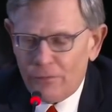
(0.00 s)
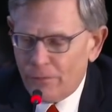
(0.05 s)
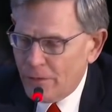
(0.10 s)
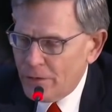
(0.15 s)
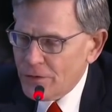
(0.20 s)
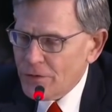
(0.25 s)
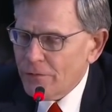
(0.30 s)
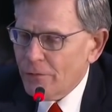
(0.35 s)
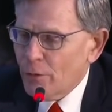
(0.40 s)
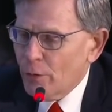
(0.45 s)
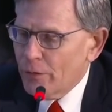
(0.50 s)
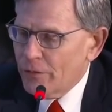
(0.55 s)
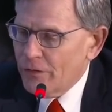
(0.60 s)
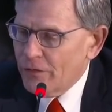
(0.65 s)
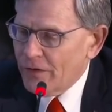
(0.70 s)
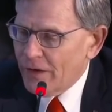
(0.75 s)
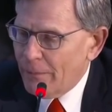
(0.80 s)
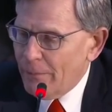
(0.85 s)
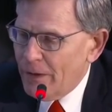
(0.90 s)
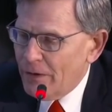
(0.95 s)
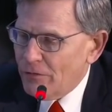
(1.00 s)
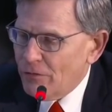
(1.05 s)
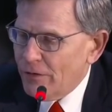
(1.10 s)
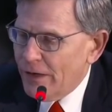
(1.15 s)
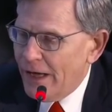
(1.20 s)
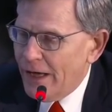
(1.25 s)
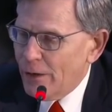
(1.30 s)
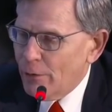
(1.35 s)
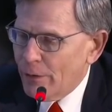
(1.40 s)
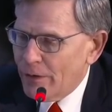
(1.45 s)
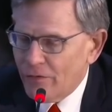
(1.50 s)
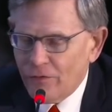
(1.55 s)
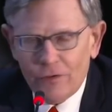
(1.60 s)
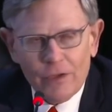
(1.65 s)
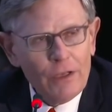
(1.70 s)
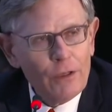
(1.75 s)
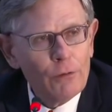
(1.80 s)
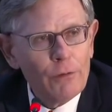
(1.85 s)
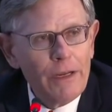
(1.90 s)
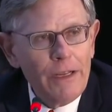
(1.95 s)
First, of course, as I mentioned, how to
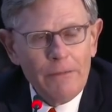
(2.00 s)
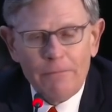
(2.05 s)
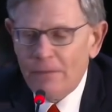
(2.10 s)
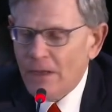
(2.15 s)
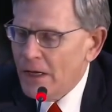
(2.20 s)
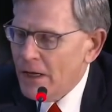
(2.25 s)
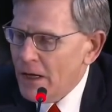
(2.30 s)
accelerate